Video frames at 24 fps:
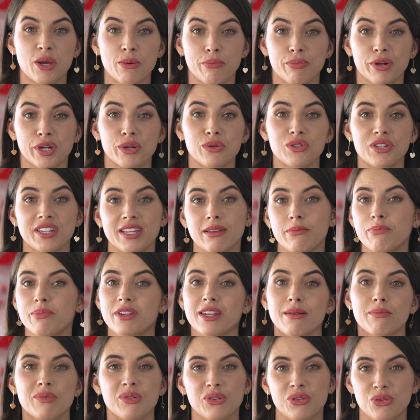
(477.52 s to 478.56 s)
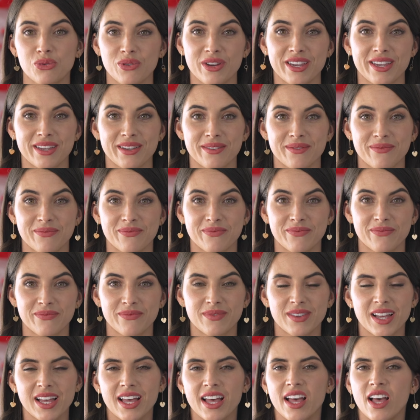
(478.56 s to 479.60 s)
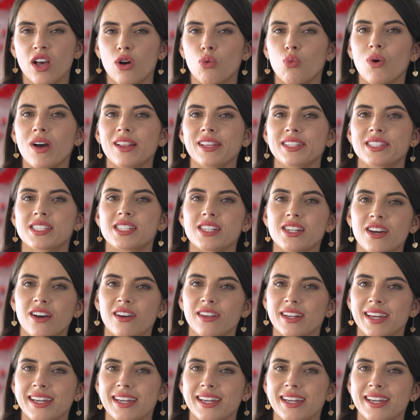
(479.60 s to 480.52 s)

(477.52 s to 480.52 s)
Pro tip number 3. While it's not